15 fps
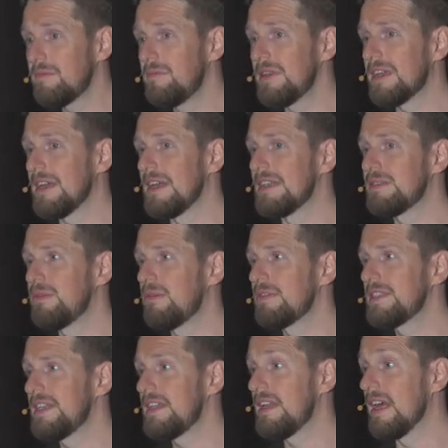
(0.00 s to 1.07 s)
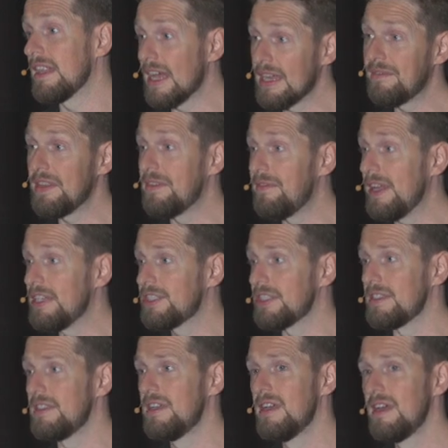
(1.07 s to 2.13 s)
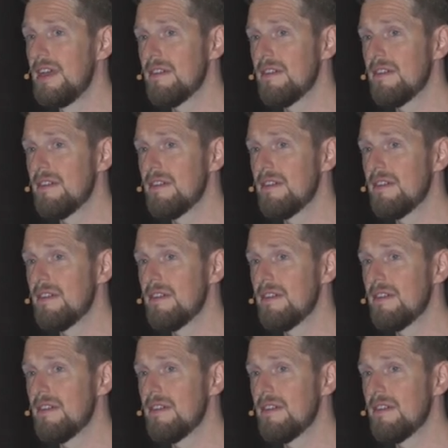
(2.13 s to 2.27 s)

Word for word: because we were seeing a lot of innovation